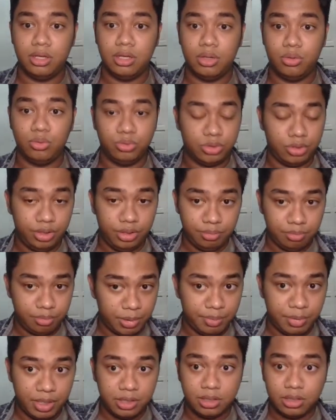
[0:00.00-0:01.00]
Oh, sorry,
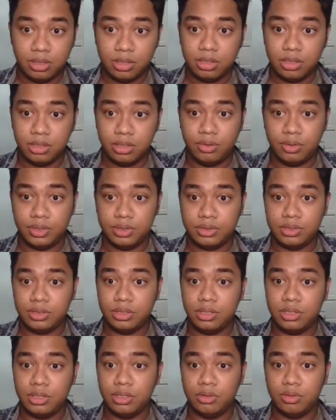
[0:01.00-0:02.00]
my bad. That was
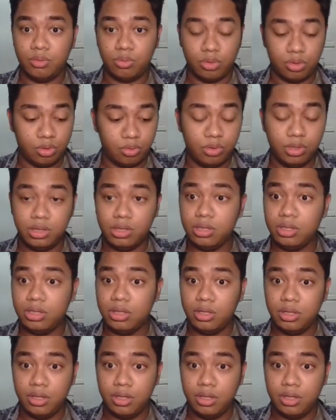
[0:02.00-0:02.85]
the wrong one.